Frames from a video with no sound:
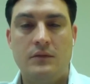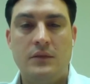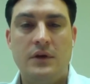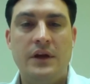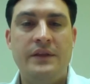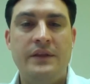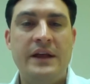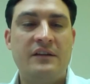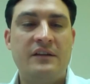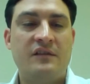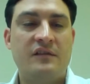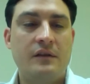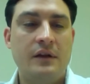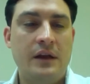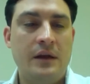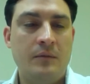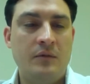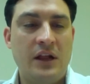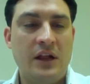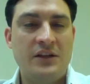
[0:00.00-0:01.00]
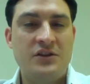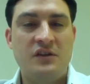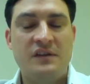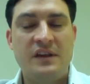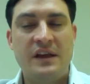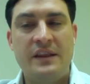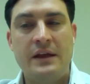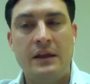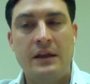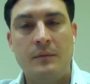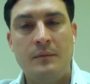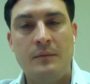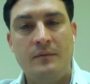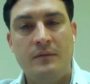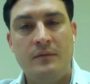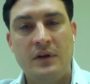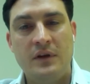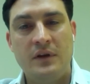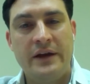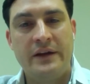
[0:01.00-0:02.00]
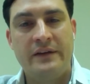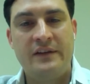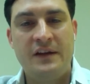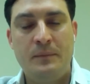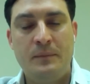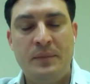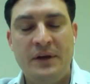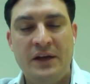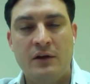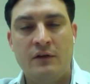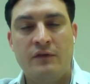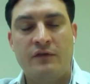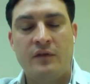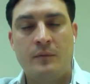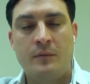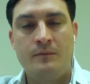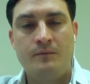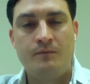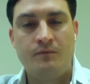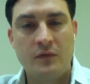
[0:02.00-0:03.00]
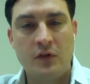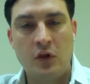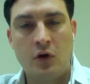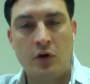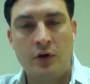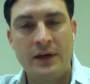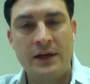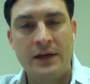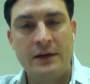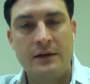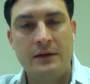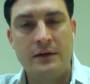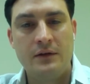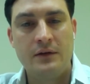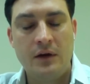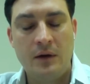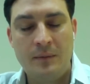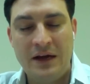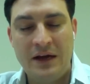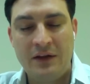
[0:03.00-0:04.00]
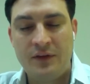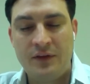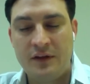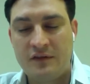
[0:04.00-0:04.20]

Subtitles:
And I'm glad you said that. A tip here from learning about